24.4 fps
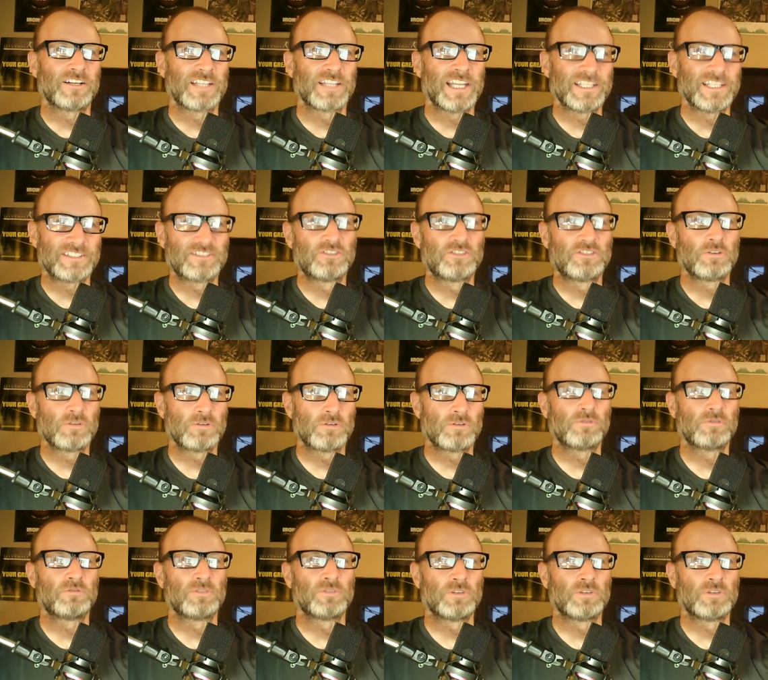as
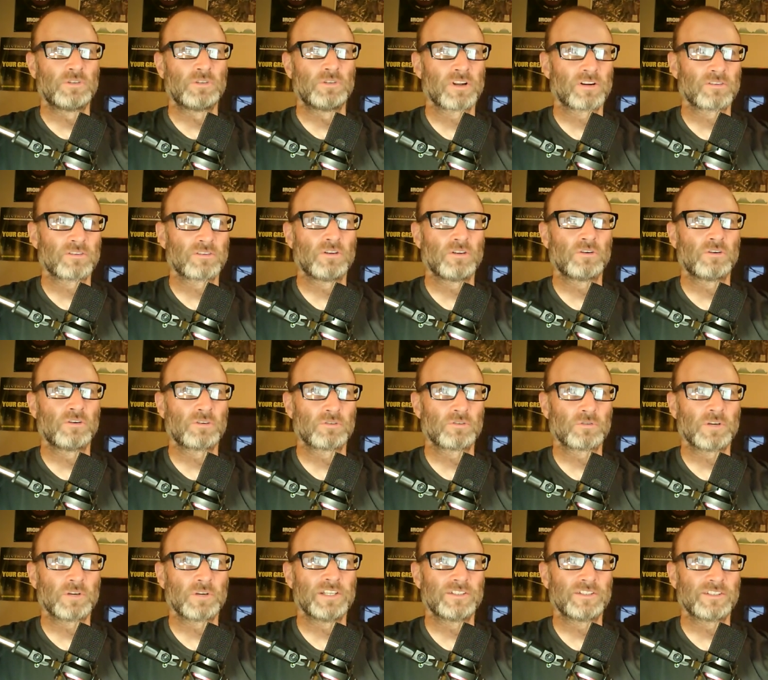you doing our local
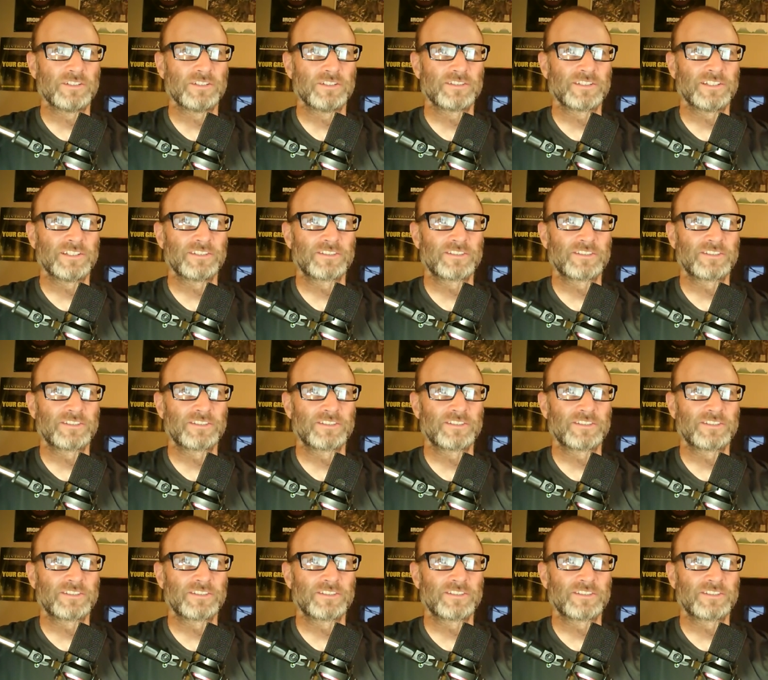races.